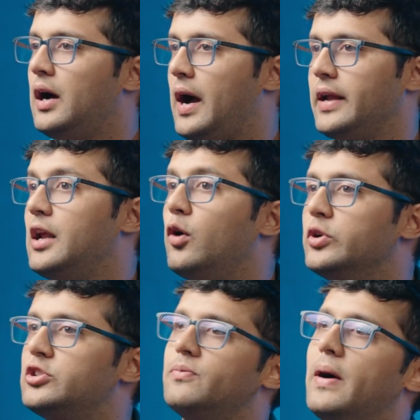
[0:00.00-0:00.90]
I now
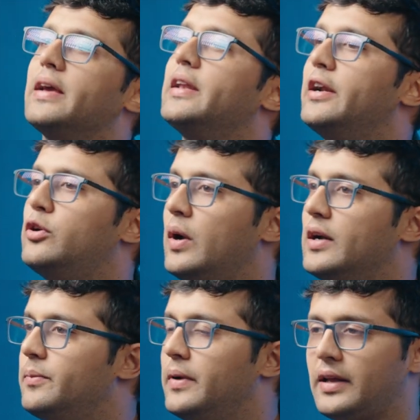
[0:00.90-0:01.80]
wish to migrate to
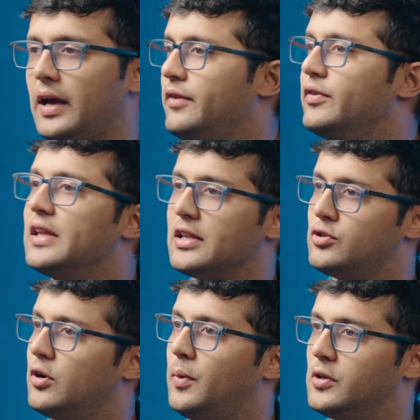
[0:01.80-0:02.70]
Ultimate Care, even
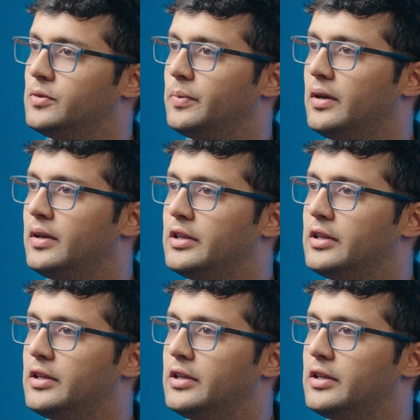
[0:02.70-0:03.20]
that's not possible.